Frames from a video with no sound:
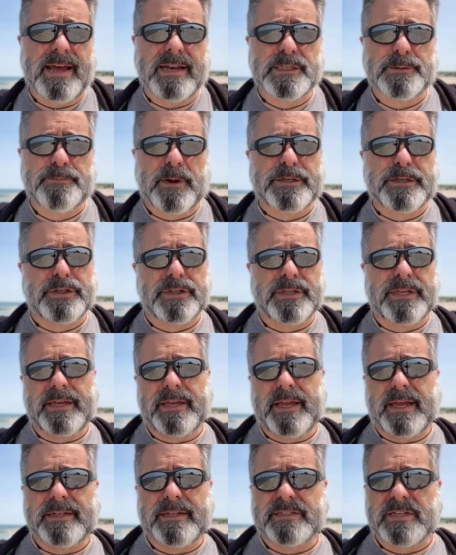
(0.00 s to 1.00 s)
especially
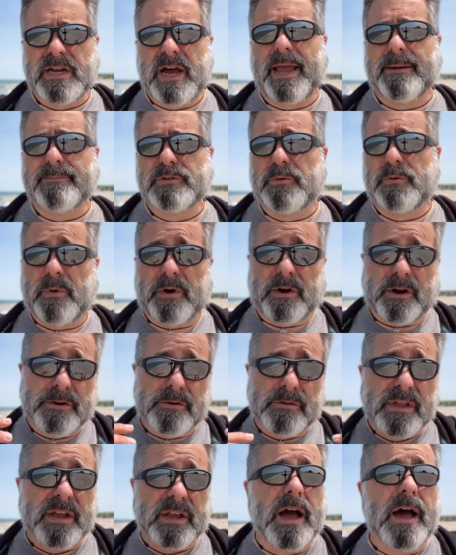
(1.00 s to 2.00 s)
in times when we're under
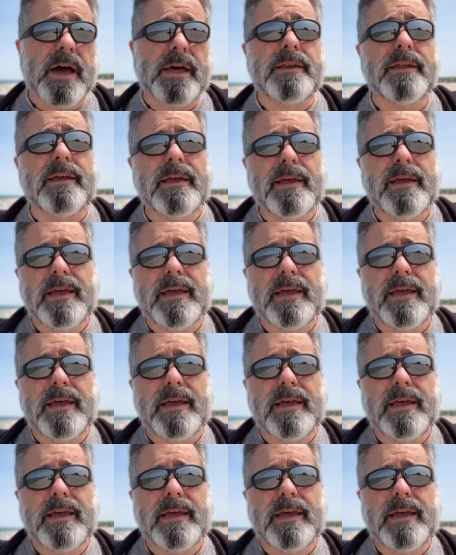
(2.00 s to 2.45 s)
the gun.